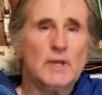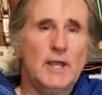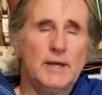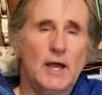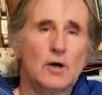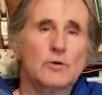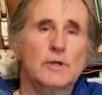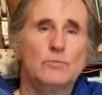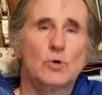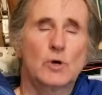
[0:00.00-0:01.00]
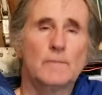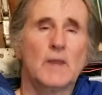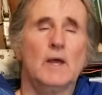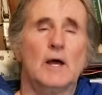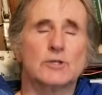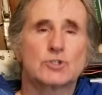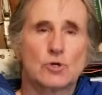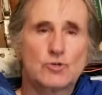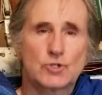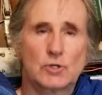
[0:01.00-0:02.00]
and how can more a
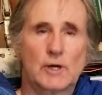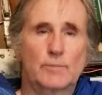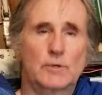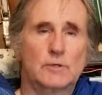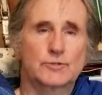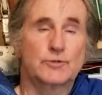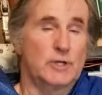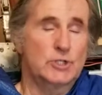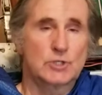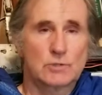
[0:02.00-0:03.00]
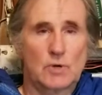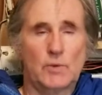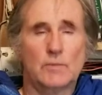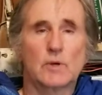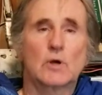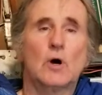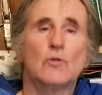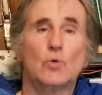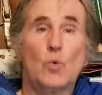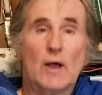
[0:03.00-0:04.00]
social liberal tradition, or what we would call the
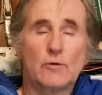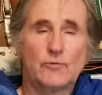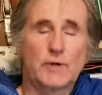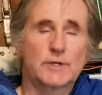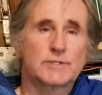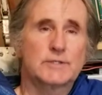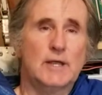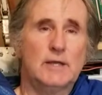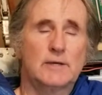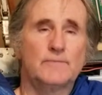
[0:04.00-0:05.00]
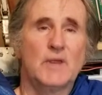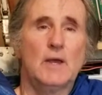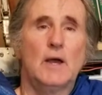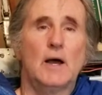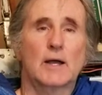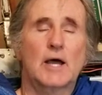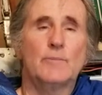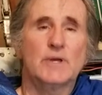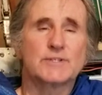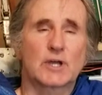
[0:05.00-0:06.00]
welfare state, uh, come
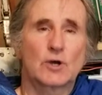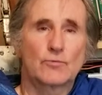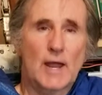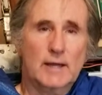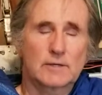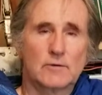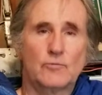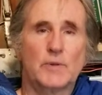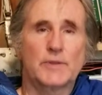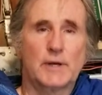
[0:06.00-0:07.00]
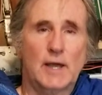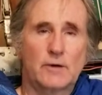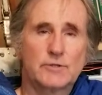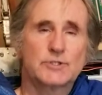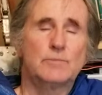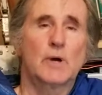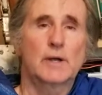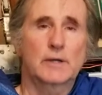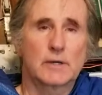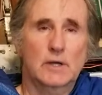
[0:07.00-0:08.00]
as a corrective, but then how does the
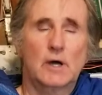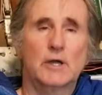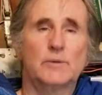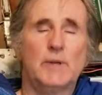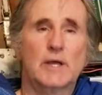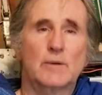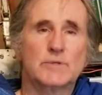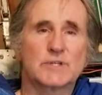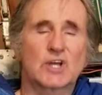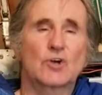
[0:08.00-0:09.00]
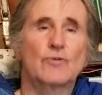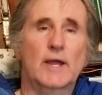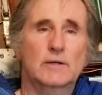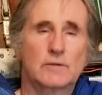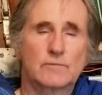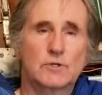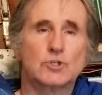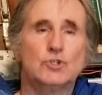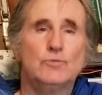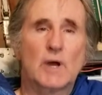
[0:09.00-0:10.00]
market economy come as a corrective to
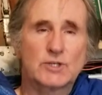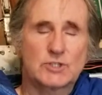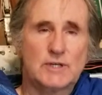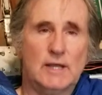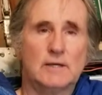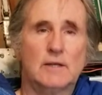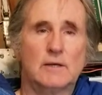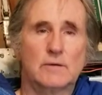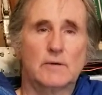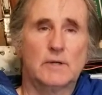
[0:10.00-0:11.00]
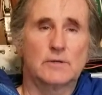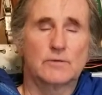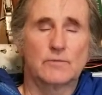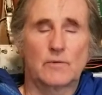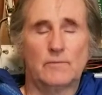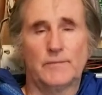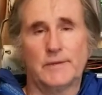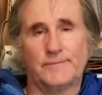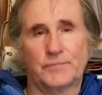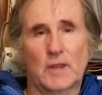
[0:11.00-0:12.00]
too much state in, inter,
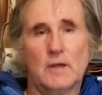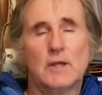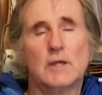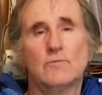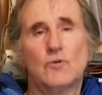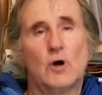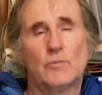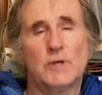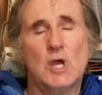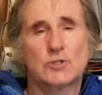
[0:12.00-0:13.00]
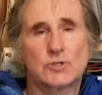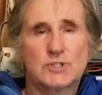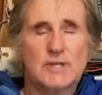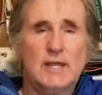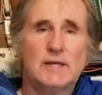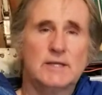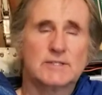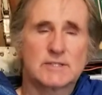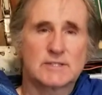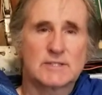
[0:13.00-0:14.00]
in involvement? So state and
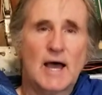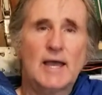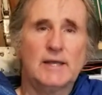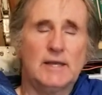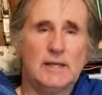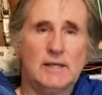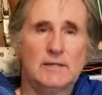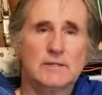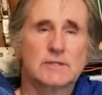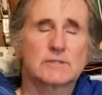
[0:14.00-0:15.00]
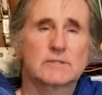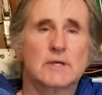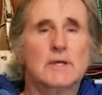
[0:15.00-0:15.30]
society in this